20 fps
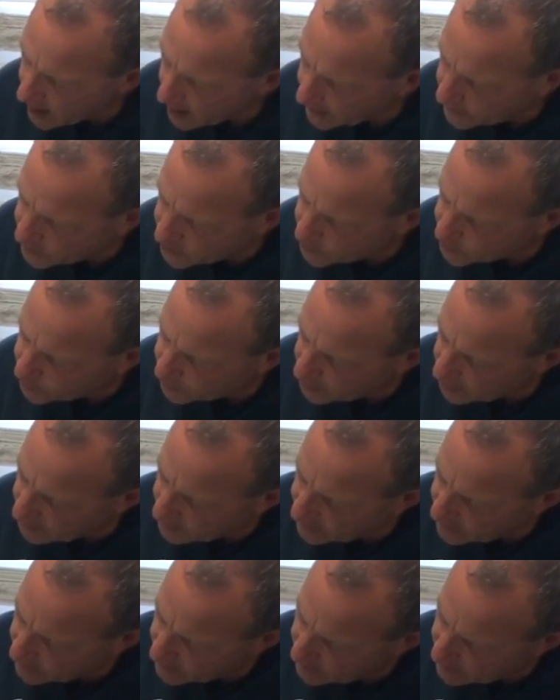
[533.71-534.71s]
I'm just
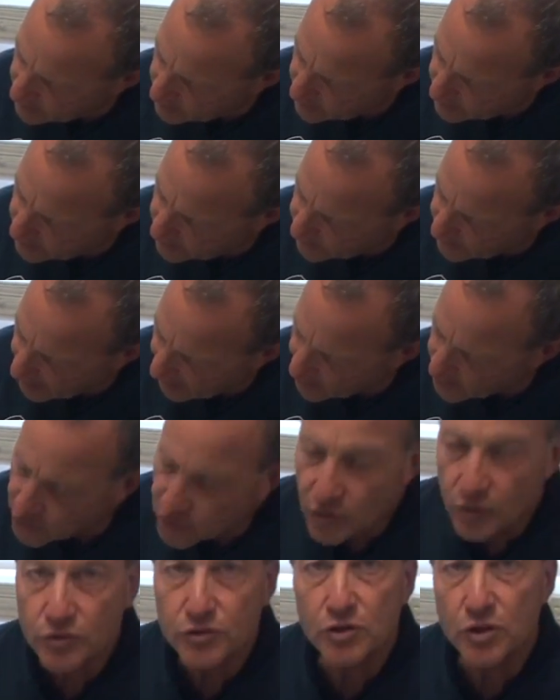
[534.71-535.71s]
putting the
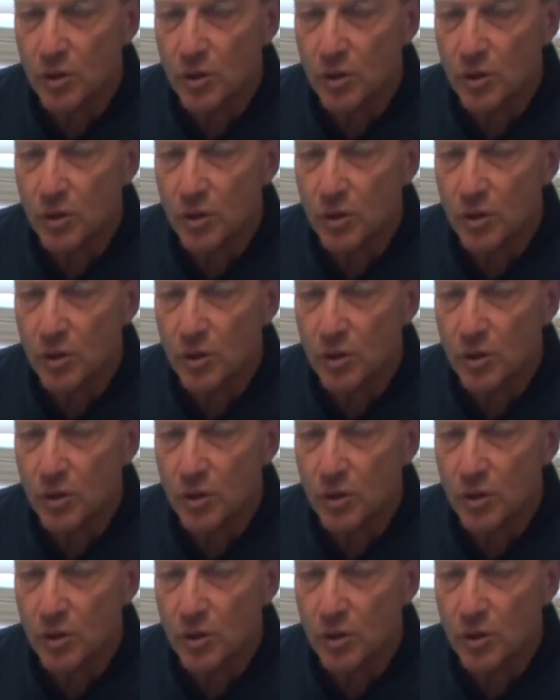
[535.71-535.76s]
actual